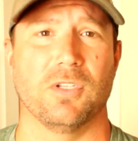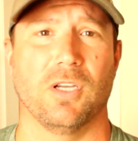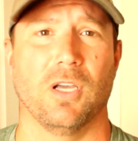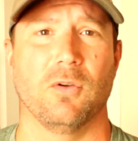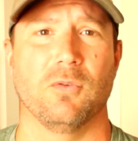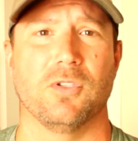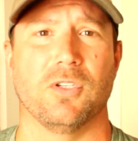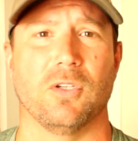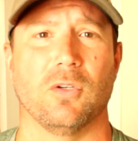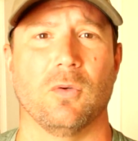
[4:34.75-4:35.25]
to
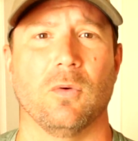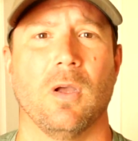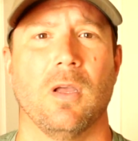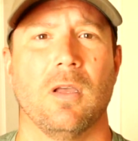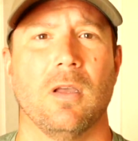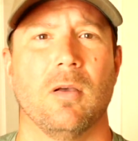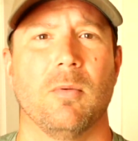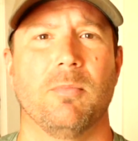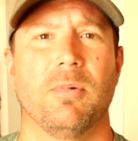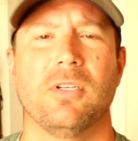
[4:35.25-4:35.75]
go to.
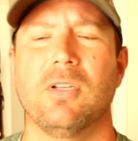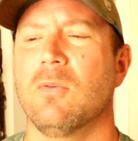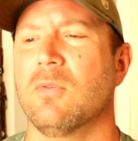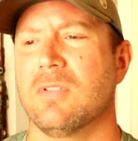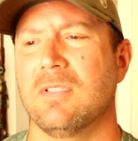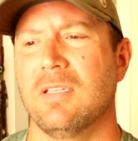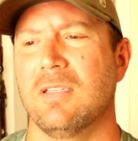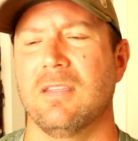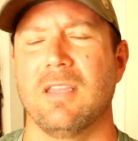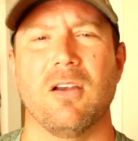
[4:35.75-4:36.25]
But don't
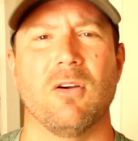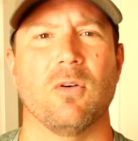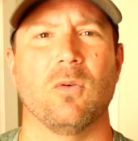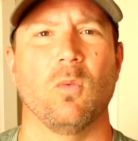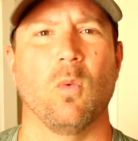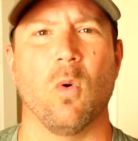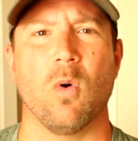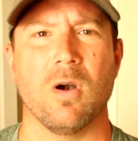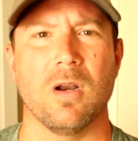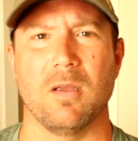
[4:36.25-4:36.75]
sit there
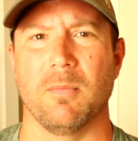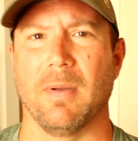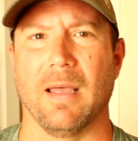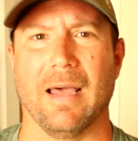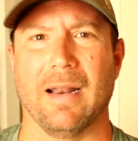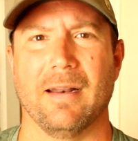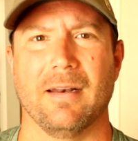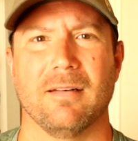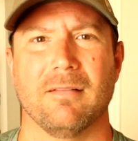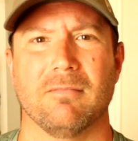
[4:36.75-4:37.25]
and worry
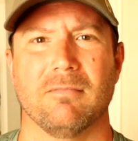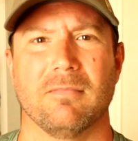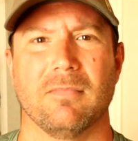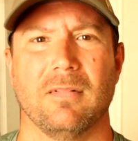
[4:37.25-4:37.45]
about it.